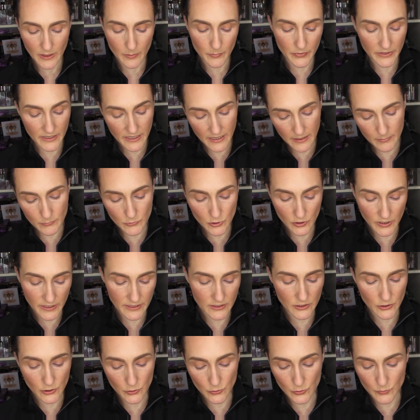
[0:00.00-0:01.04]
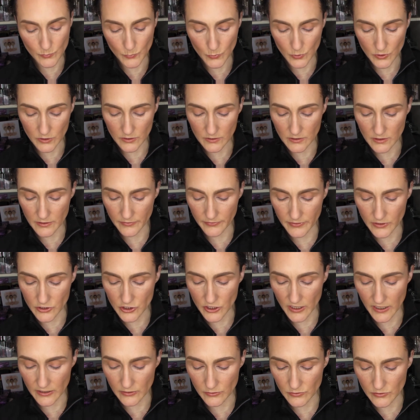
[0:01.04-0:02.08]
but I am trying to use more of the
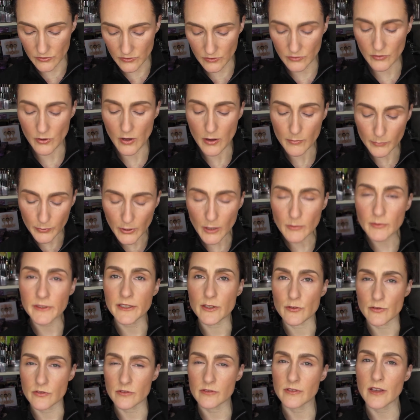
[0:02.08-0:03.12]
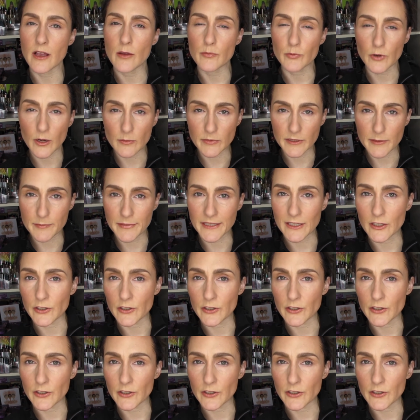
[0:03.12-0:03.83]
shadows, and I'll probably be